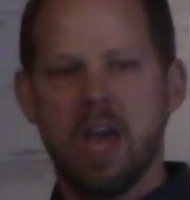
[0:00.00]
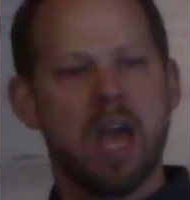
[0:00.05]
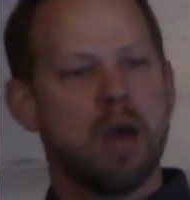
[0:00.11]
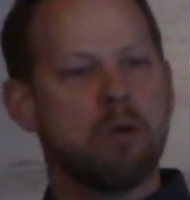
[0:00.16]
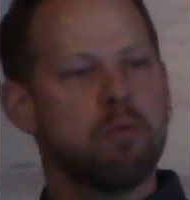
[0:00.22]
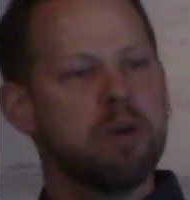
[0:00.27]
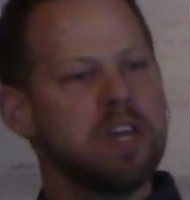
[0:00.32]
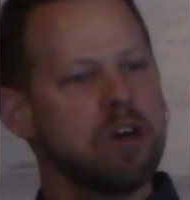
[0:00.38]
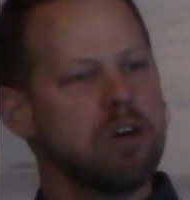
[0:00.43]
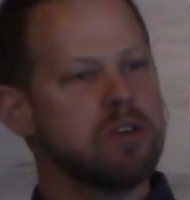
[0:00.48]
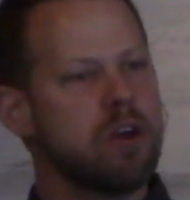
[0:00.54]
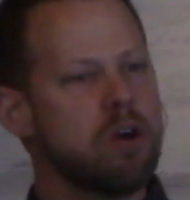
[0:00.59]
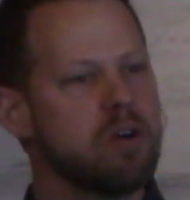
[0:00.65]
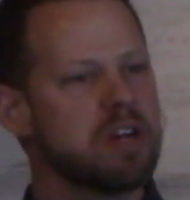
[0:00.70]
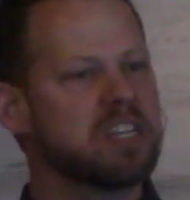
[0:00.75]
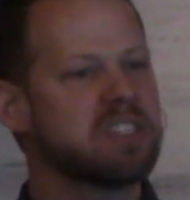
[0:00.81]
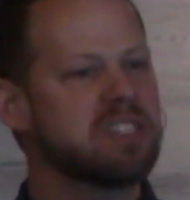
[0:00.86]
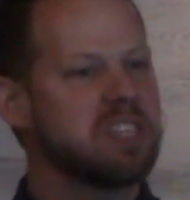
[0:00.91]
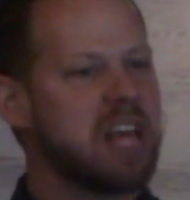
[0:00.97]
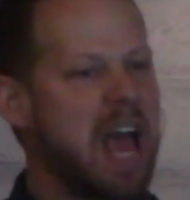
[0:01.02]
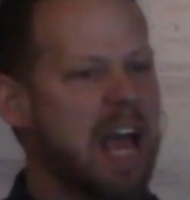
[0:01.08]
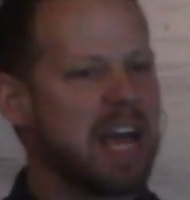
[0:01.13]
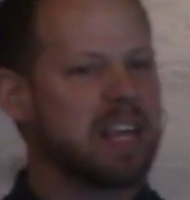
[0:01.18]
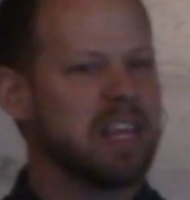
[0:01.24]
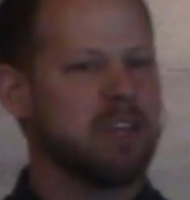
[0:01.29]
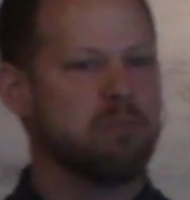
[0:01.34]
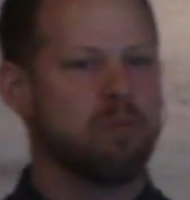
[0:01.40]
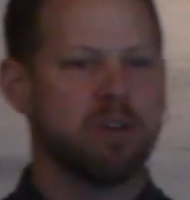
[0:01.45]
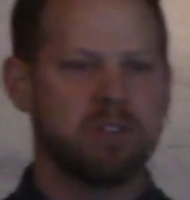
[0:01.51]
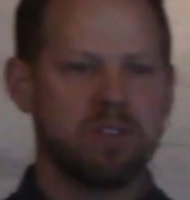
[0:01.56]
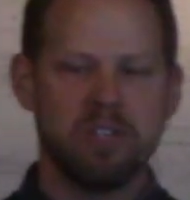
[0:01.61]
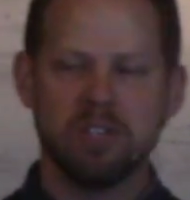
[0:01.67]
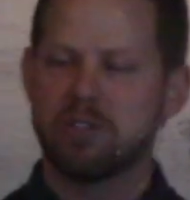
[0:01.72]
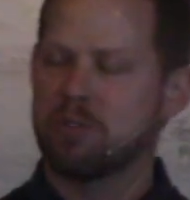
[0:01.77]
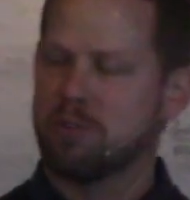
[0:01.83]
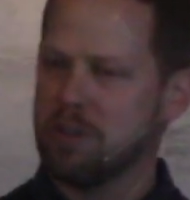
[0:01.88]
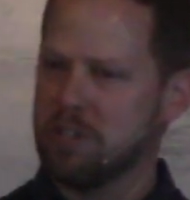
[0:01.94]
And we don't know exactly what
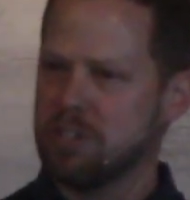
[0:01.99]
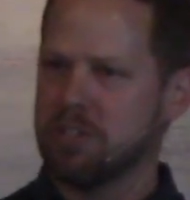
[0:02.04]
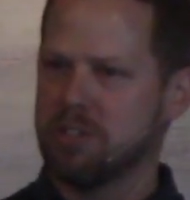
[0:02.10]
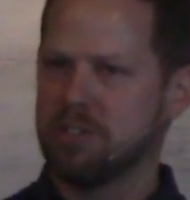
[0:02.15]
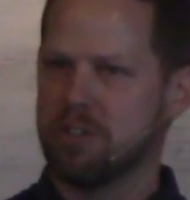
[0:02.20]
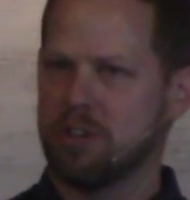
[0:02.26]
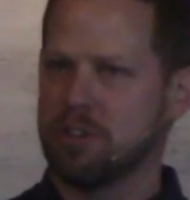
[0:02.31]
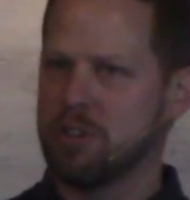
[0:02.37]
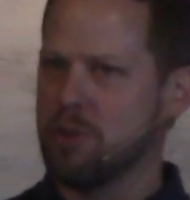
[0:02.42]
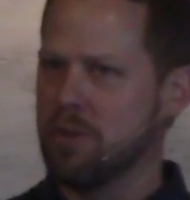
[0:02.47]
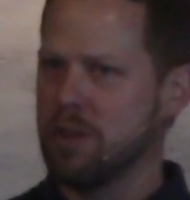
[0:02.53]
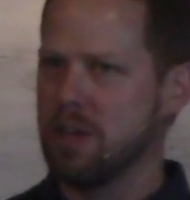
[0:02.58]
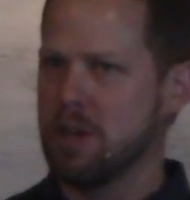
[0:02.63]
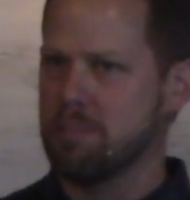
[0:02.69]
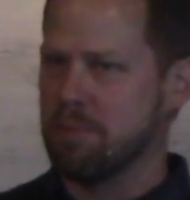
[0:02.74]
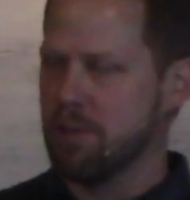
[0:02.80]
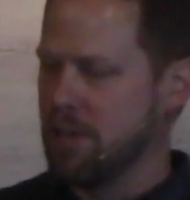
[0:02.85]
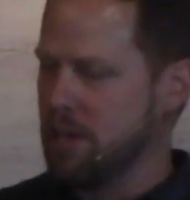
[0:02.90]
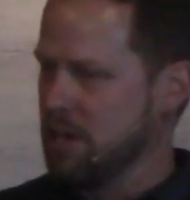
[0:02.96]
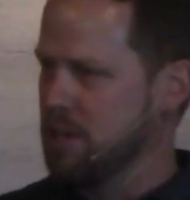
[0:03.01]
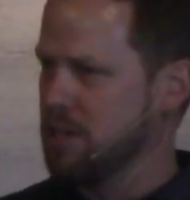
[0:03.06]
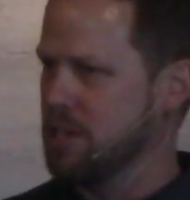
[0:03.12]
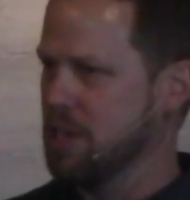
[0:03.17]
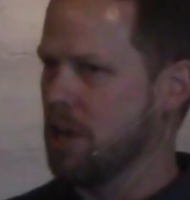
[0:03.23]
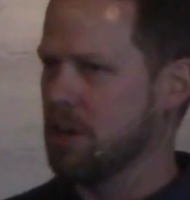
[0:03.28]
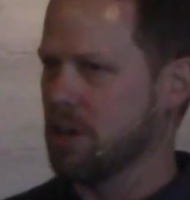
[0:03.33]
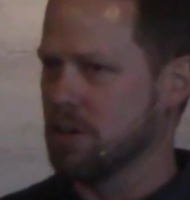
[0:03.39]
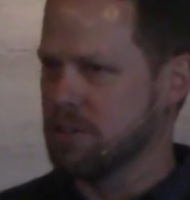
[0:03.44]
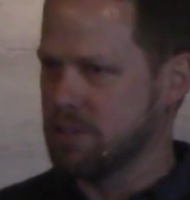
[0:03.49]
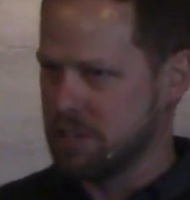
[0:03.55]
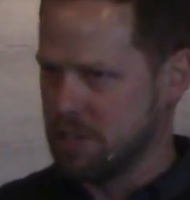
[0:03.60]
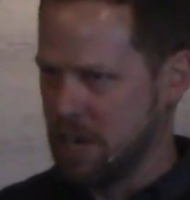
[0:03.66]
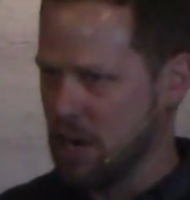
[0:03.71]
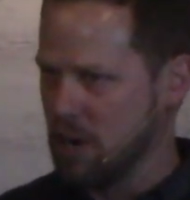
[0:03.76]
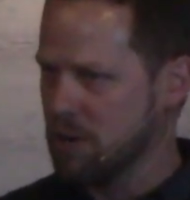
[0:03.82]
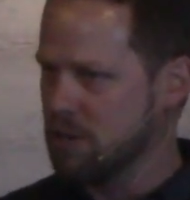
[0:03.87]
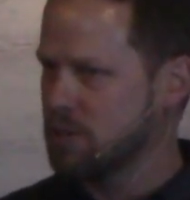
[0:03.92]
these Christians are doing in Pliny the Younger's
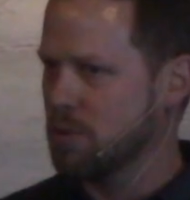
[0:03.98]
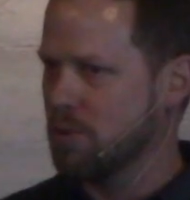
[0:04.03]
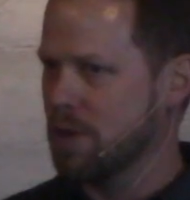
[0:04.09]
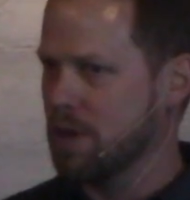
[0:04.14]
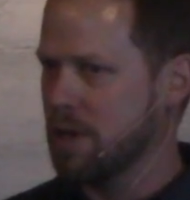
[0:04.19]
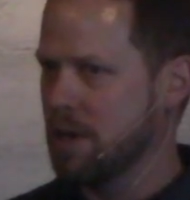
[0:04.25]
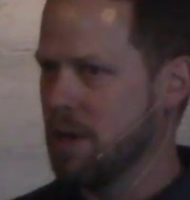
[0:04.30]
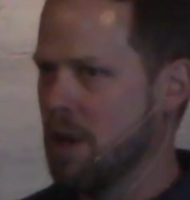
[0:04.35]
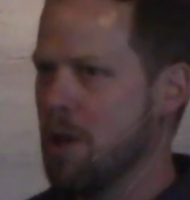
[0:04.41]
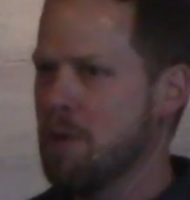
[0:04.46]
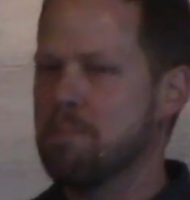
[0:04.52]
territory,